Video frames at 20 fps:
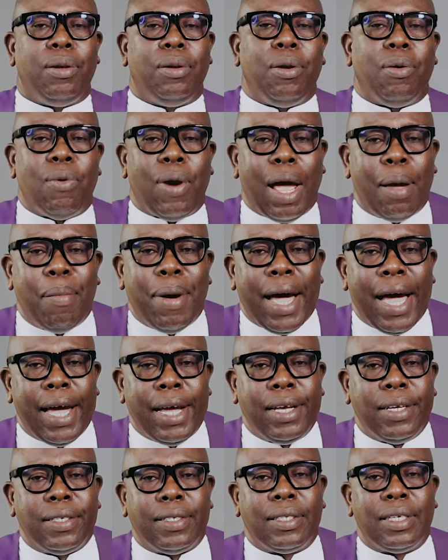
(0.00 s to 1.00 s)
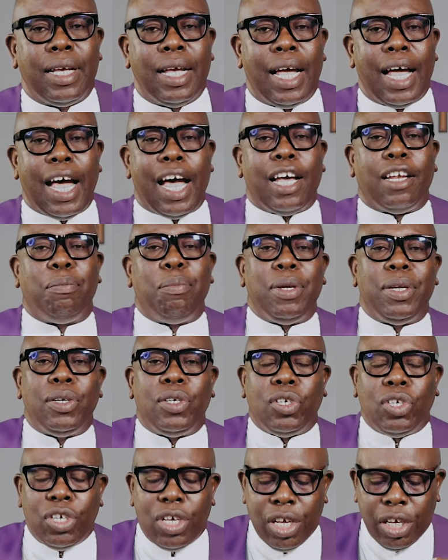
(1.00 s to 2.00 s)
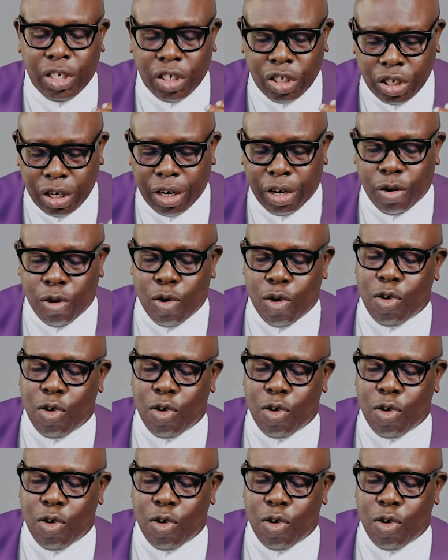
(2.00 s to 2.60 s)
The rabbis had been teaching